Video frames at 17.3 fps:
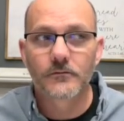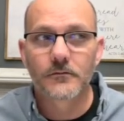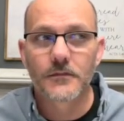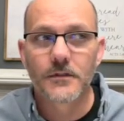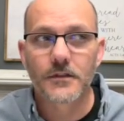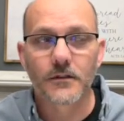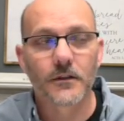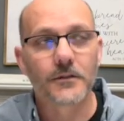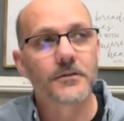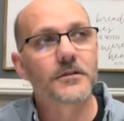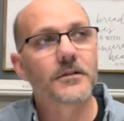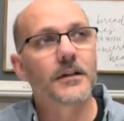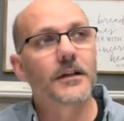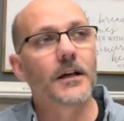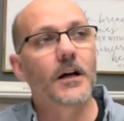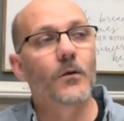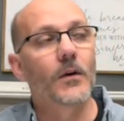So I was
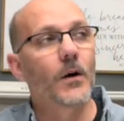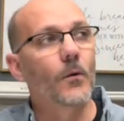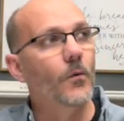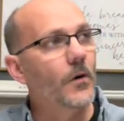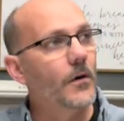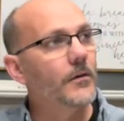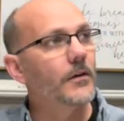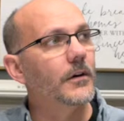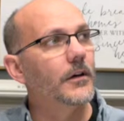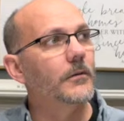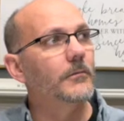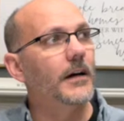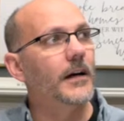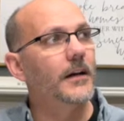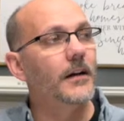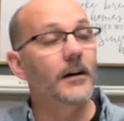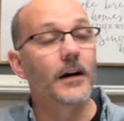thinking, when I woke up,
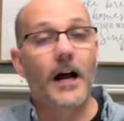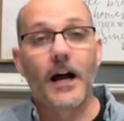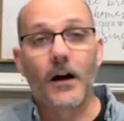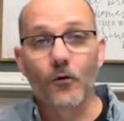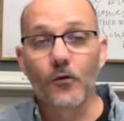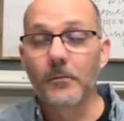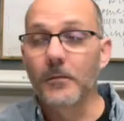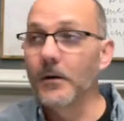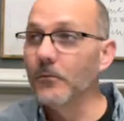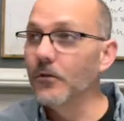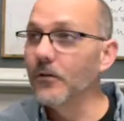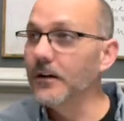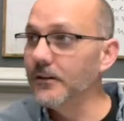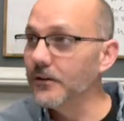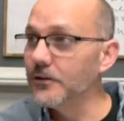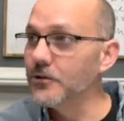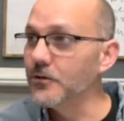I remember
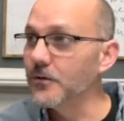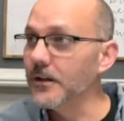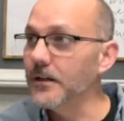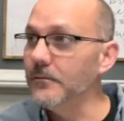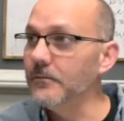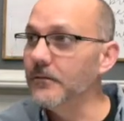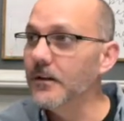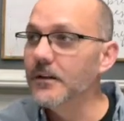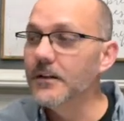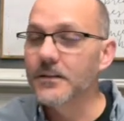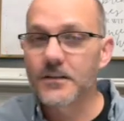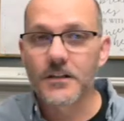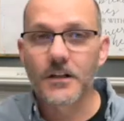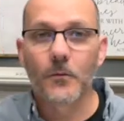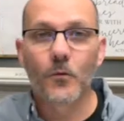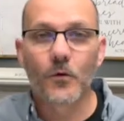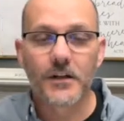in the dream,
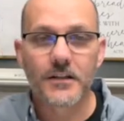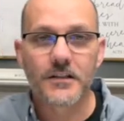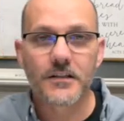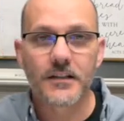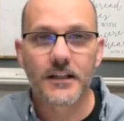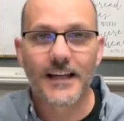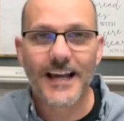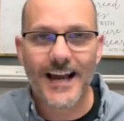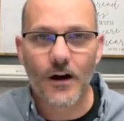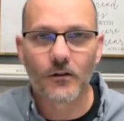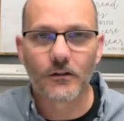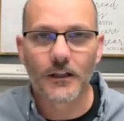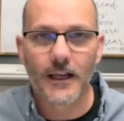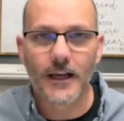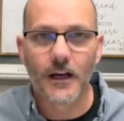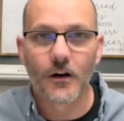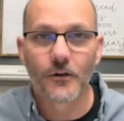someone said out
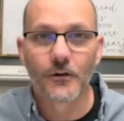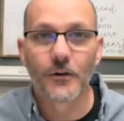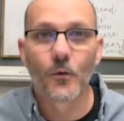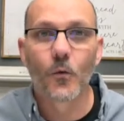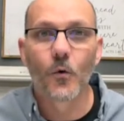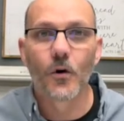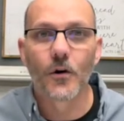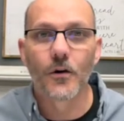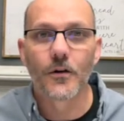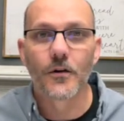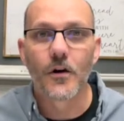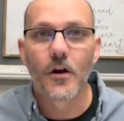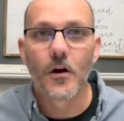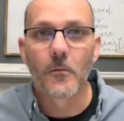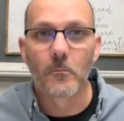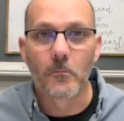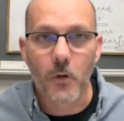loud the word
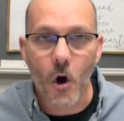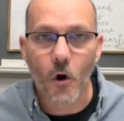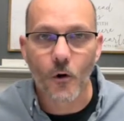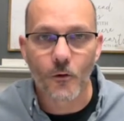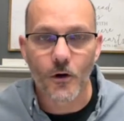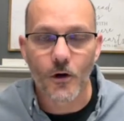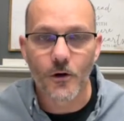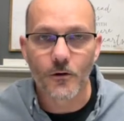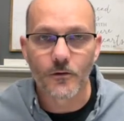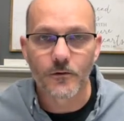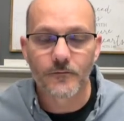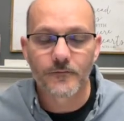borrow.